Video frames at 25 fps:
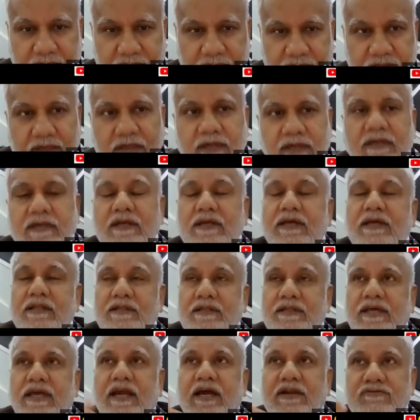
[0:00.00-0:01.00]
hernia, isn't it?
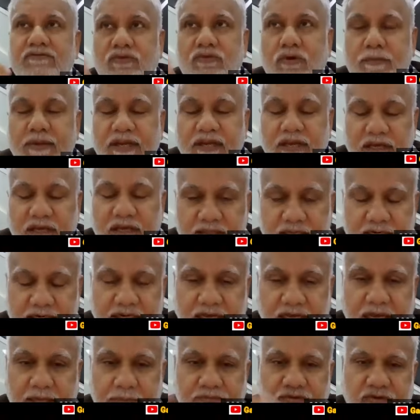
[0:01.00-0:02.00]
There are so many other
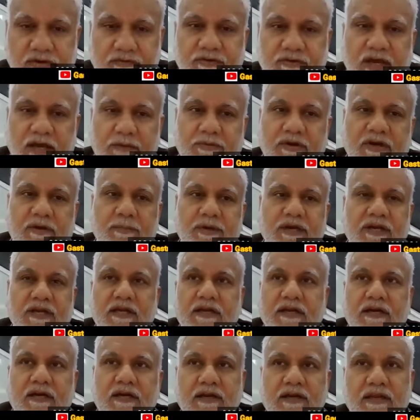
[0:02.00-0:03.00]
types of
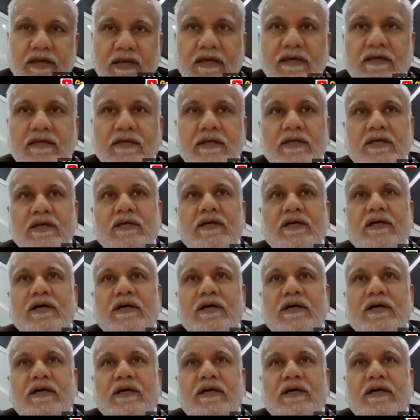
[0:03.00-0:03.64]
diaphragmatic hernia,